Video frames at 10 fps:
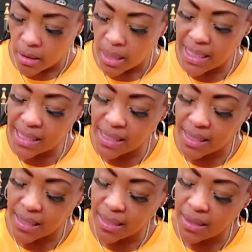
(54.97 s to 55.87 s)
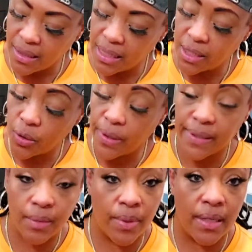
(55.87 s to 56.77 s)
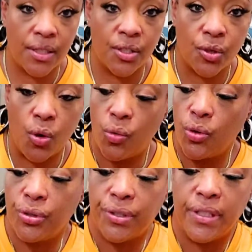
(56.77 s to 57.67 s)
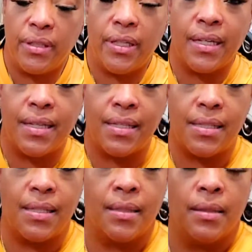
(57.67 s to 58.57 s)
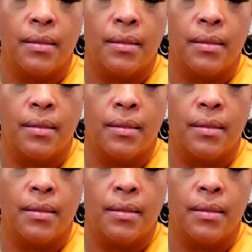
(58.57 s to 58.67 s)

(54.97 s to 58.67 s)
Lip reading: This is going to be so good. Look at this.